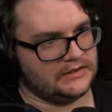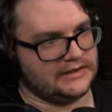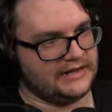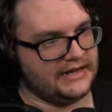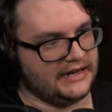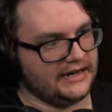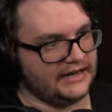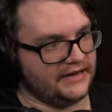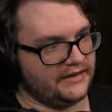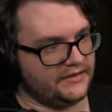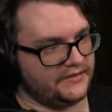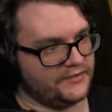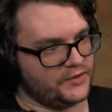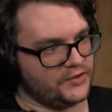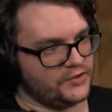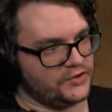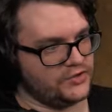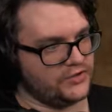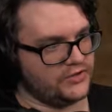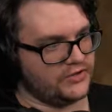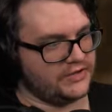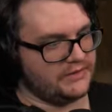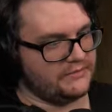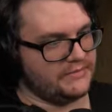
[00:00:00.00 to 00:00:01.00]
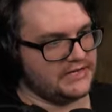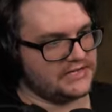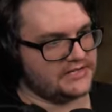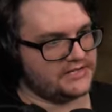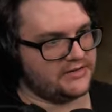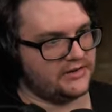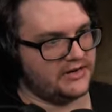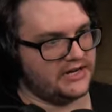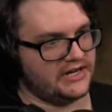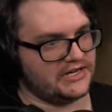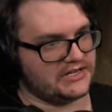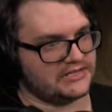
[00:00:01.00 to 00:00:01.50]
And if you do get Mr.
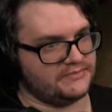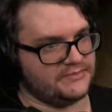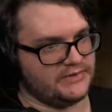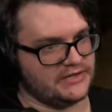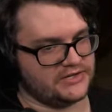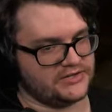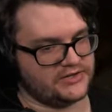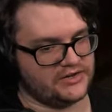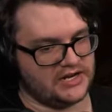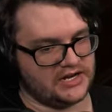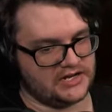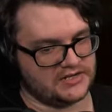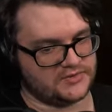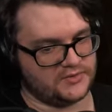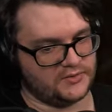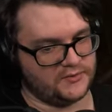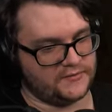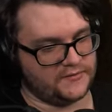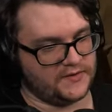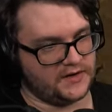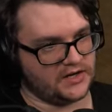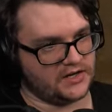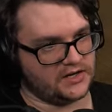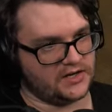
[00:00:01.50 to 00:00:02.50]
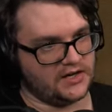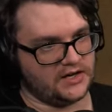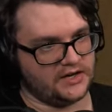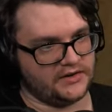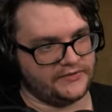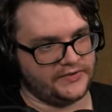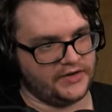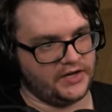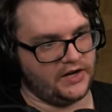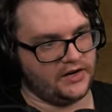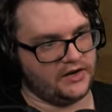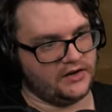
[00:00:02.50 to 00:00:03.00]
X, Mr. X will fuck
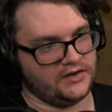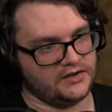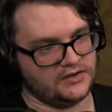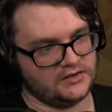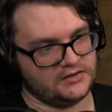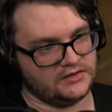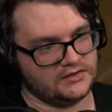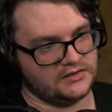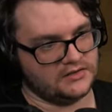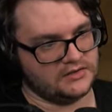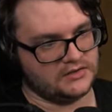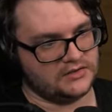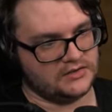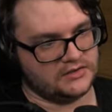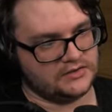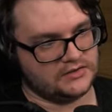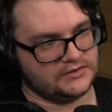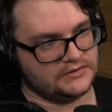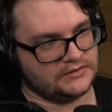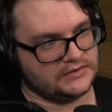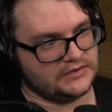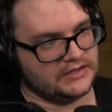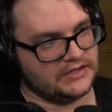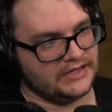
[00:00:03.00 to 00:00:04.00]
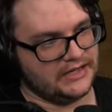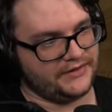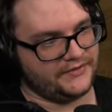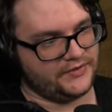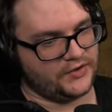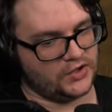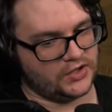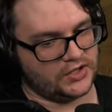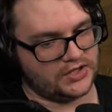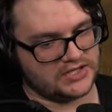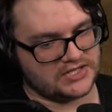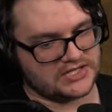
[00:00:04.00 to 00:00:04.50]
off here. If
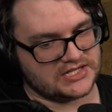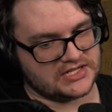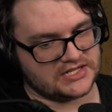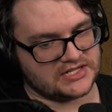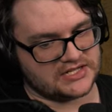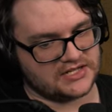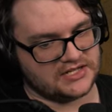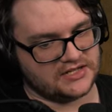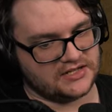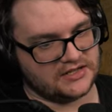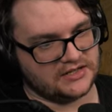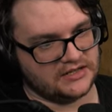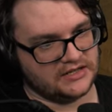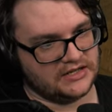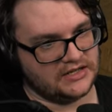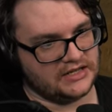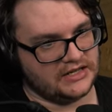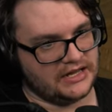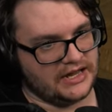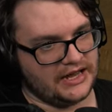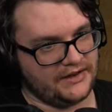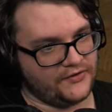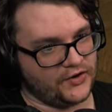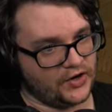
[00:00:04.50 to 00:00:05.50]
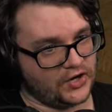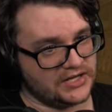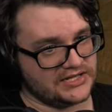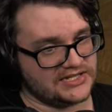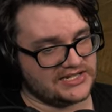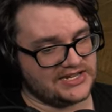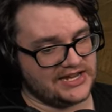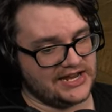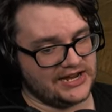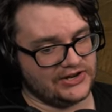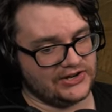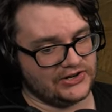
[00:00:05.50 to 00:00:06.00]
you're on assisted. If you're on
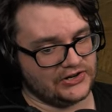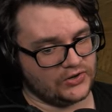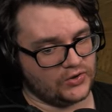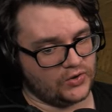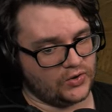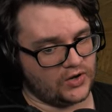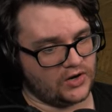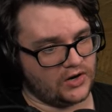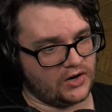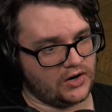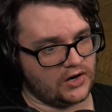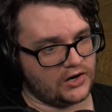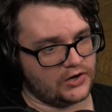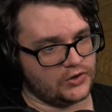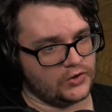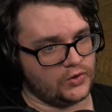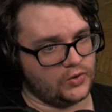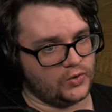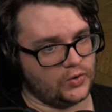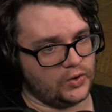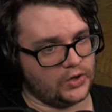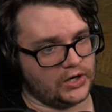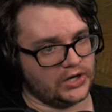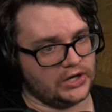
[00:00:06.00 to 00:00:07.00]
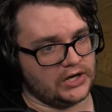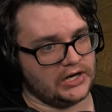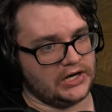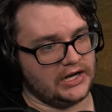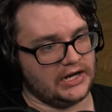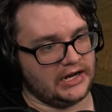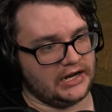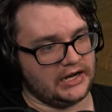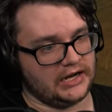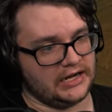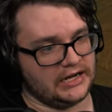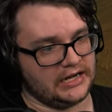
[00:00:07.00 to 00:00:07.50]
standard or hardcore,
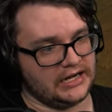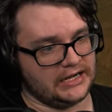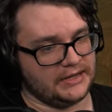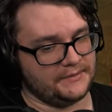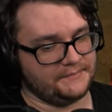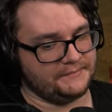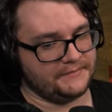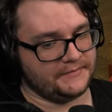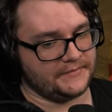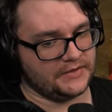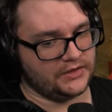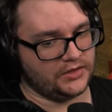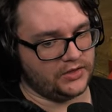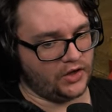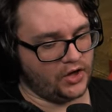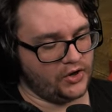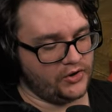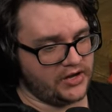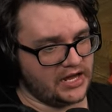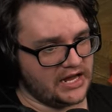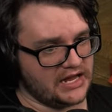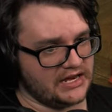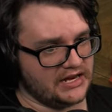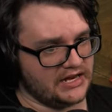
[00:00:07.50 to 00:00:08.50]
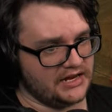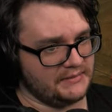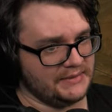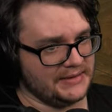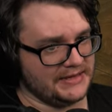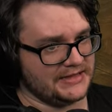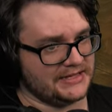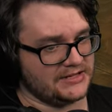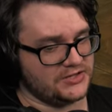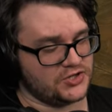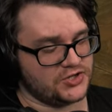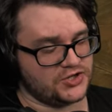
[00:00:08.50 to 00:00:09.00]
uh, locate him
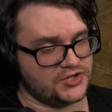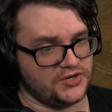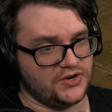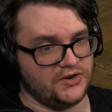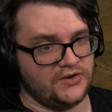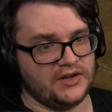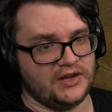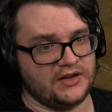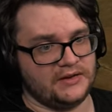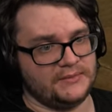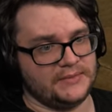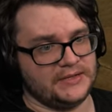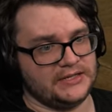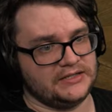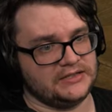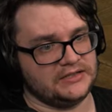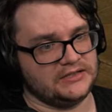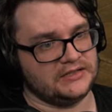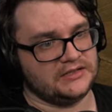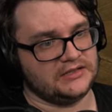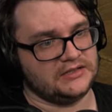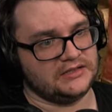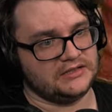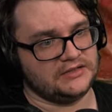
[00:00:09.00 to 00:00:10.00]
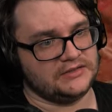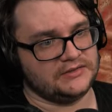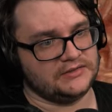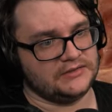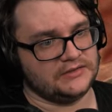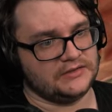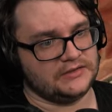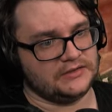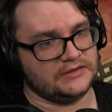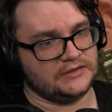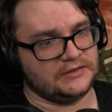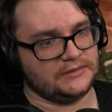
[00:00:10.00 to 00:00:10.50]
and then shoot him.
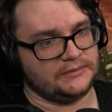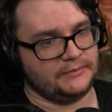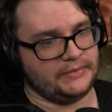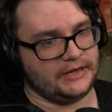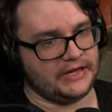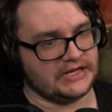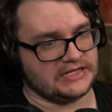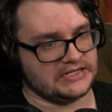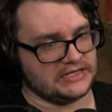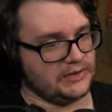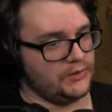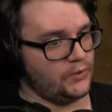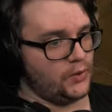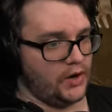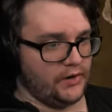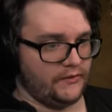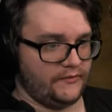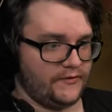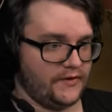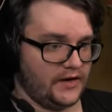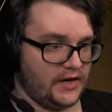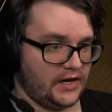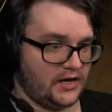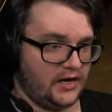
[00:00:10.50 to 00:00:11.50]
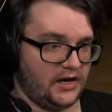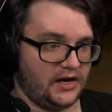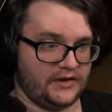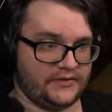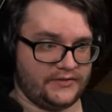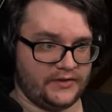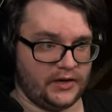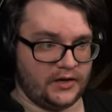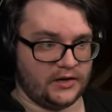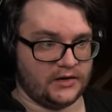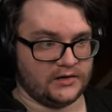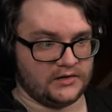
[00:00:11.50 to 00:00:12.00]
Because he won't fuck off
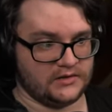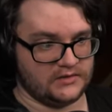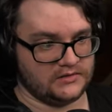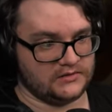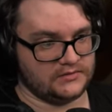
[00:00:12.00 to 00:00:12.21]
here.